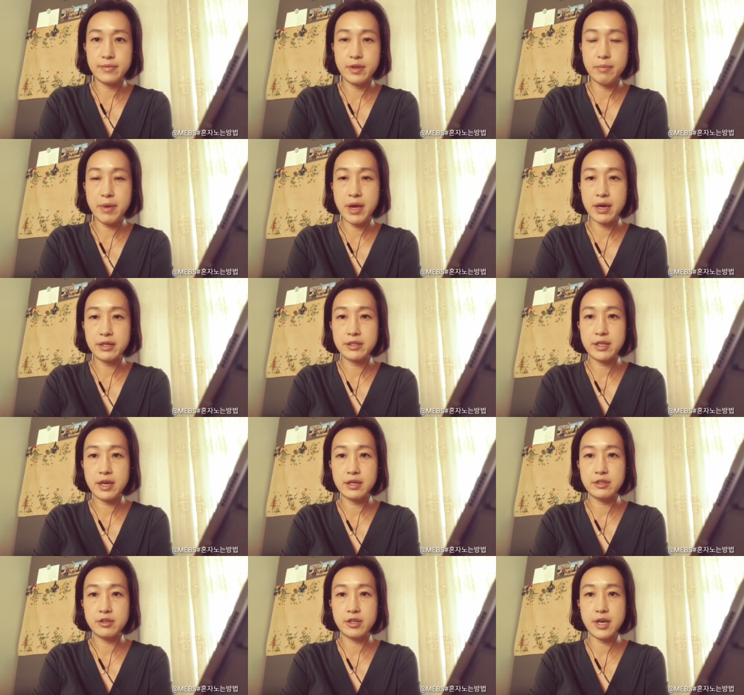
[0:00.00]
May I
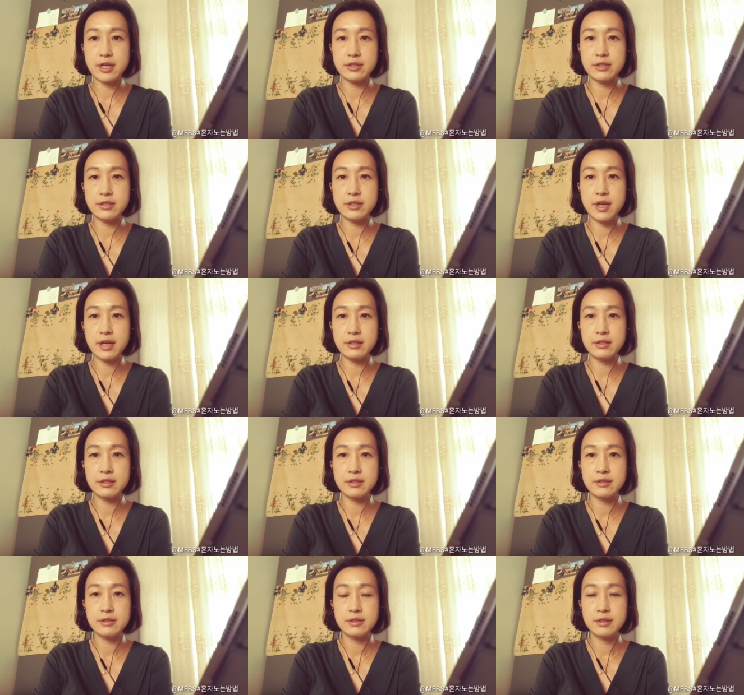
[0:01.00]
take the
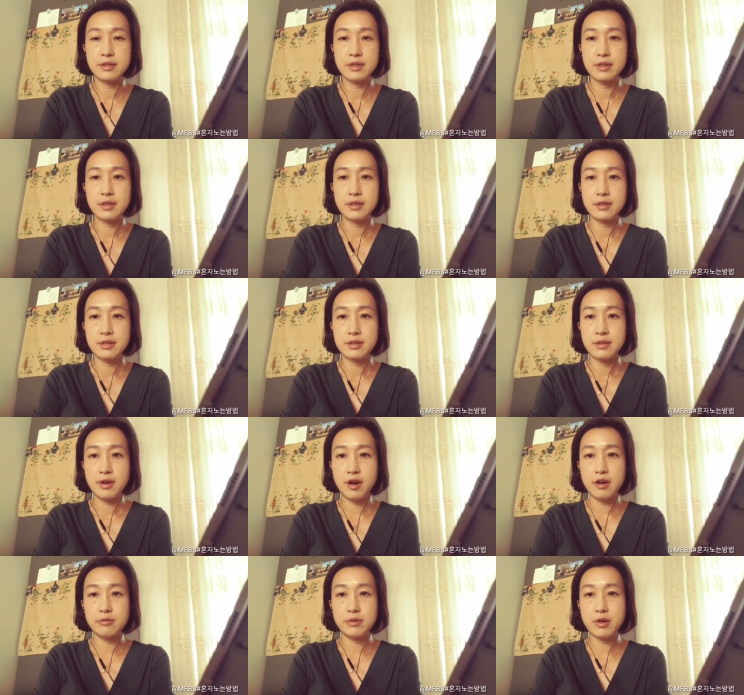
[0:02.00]
castanet?
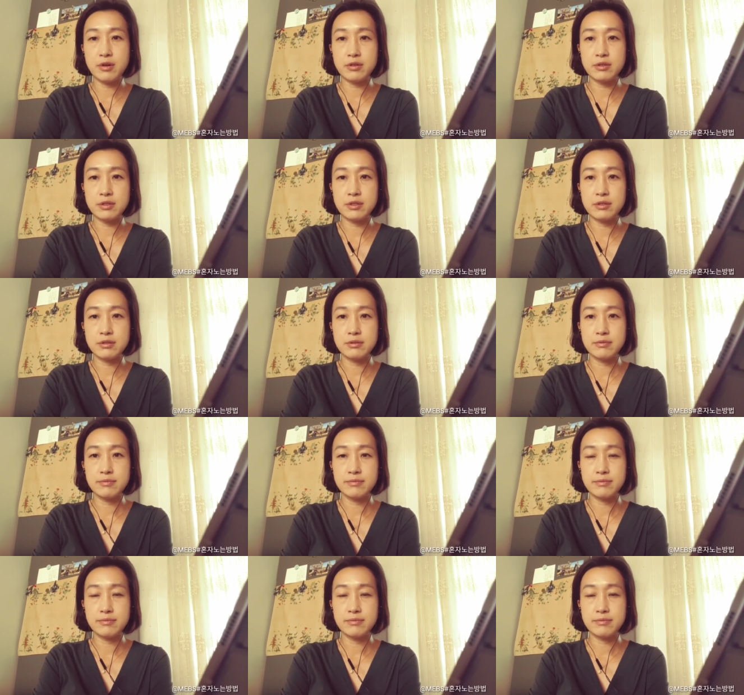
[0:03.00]
Of course.